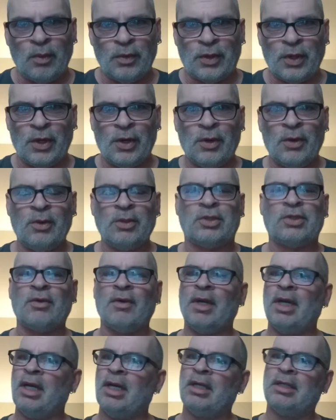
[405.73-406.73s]
the
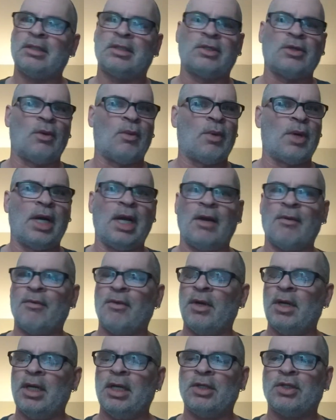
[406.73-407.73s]
nutrients or
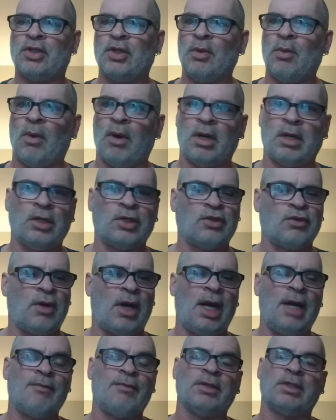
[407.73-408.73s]
whatever it is you want to
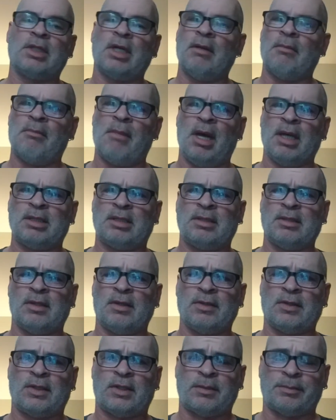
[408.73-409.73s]
drive into the
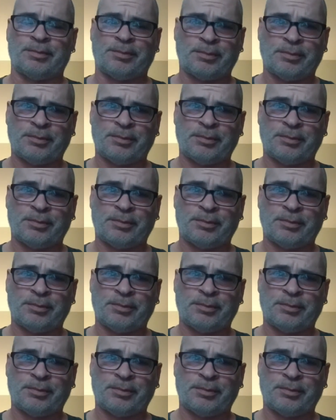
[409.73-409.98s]
muscles